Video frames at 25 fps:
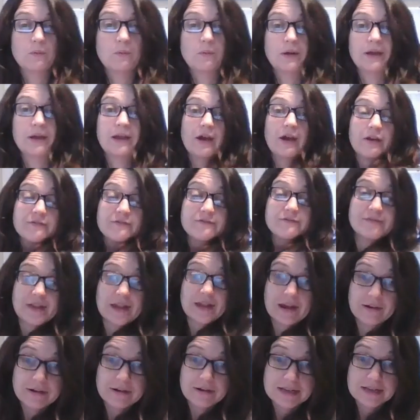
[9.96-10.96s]
We are
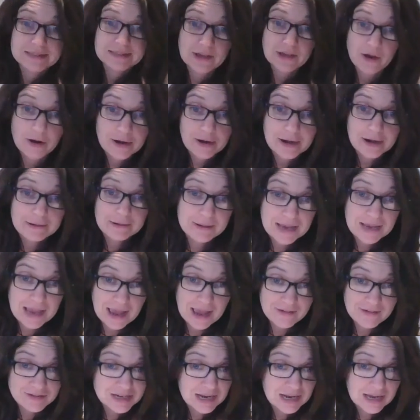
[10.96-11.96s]
very sorry we
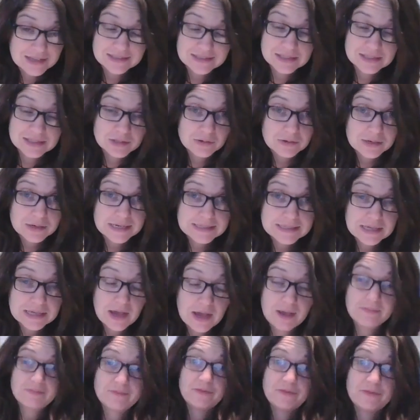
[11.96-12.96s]
haven't had story
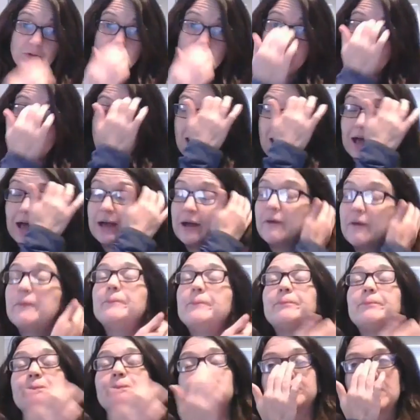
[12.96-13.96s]
time for a
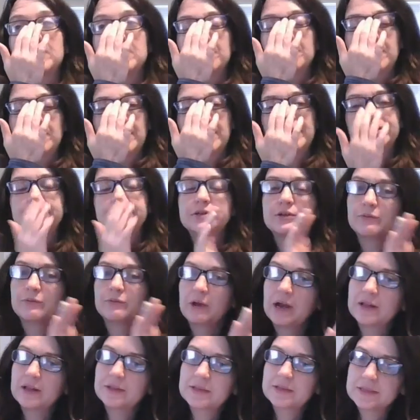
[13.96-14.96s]
while, but
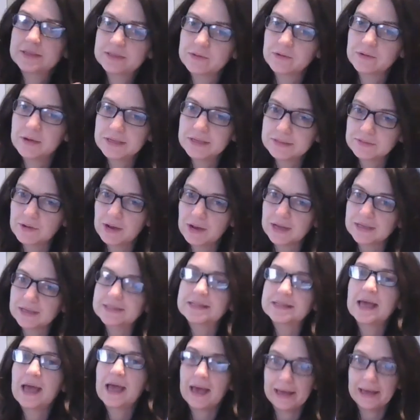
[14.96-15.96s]
Tyrannosaurus
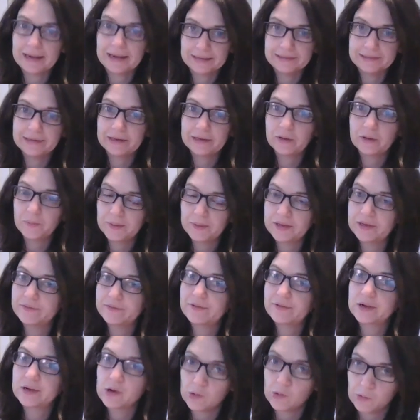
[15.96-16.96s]
Rex had a little bit
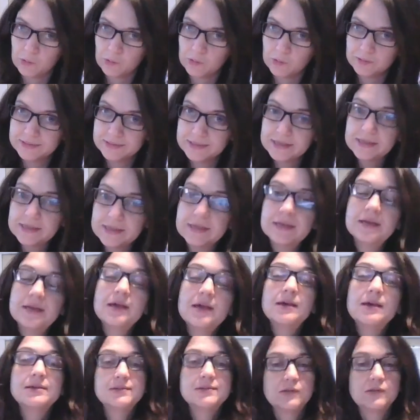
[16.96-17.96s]
of a cold.
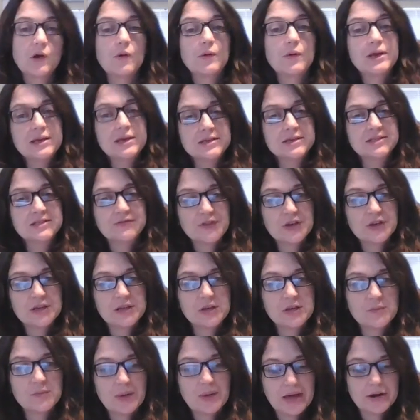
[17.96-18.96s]
So he's
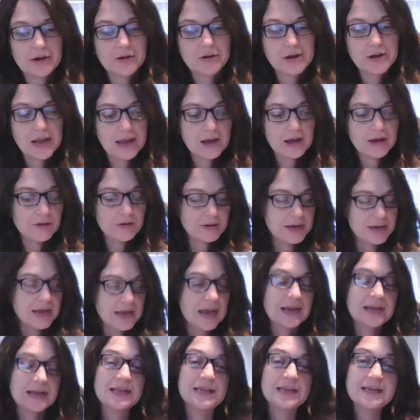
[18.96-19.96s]
feeling better now,
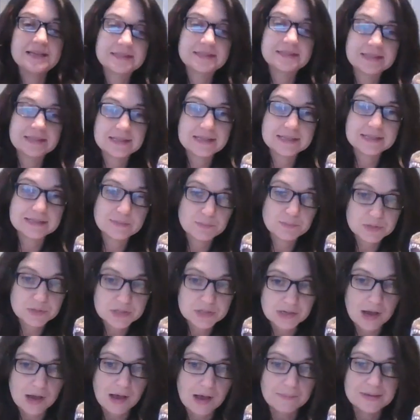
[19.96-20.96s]
and he's in his
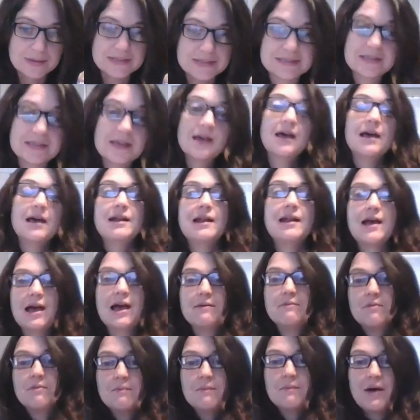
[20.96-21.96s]
pajamas, and
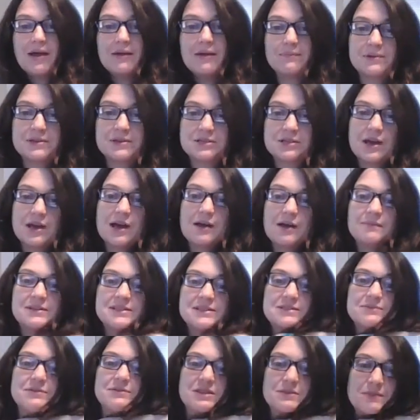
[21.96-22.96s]
I'm in my
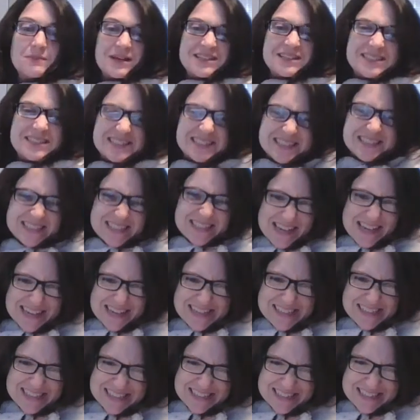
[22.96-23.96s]
pajamas with my
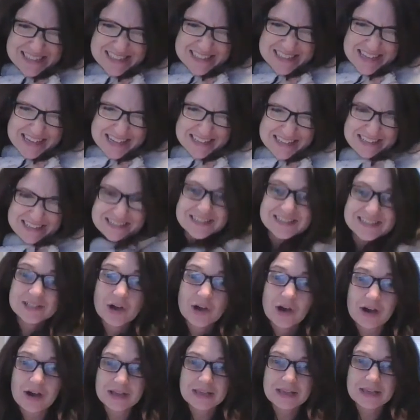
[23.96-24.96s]
snuggly, snuggly
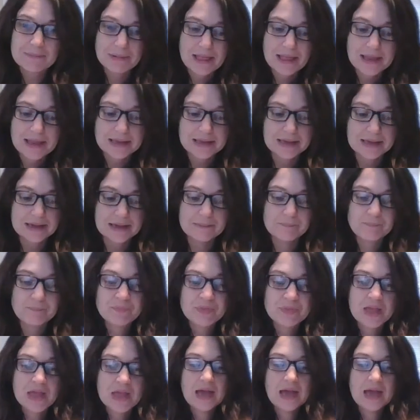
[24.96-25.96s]
doggy blanket,
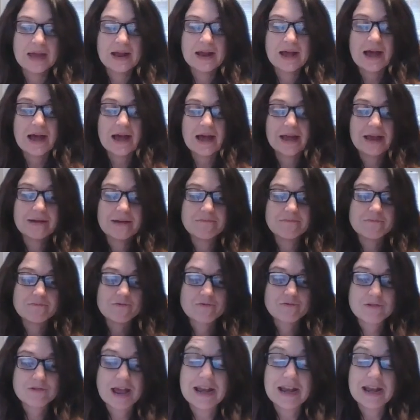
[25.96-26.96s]
and I am
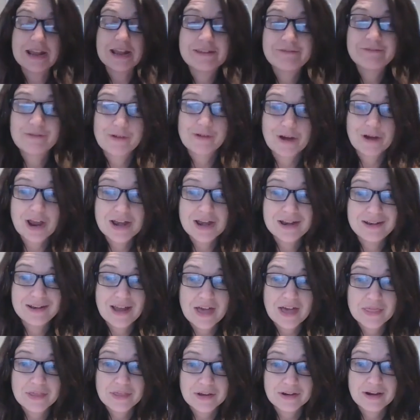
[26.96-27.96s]
ready for
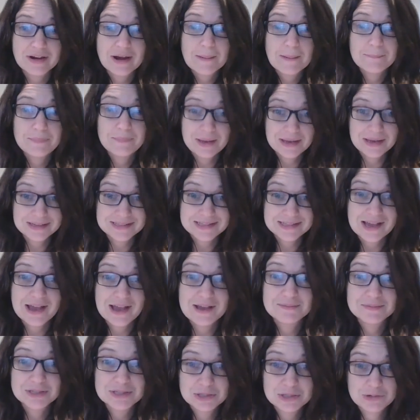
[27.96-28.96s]
another
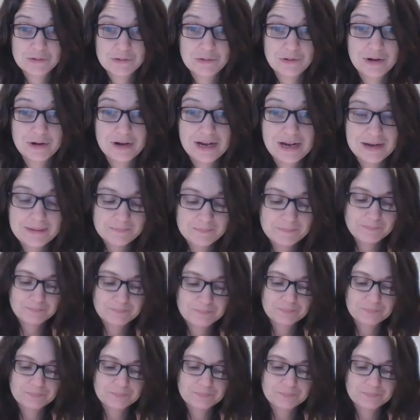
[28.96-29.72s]
bedtime story.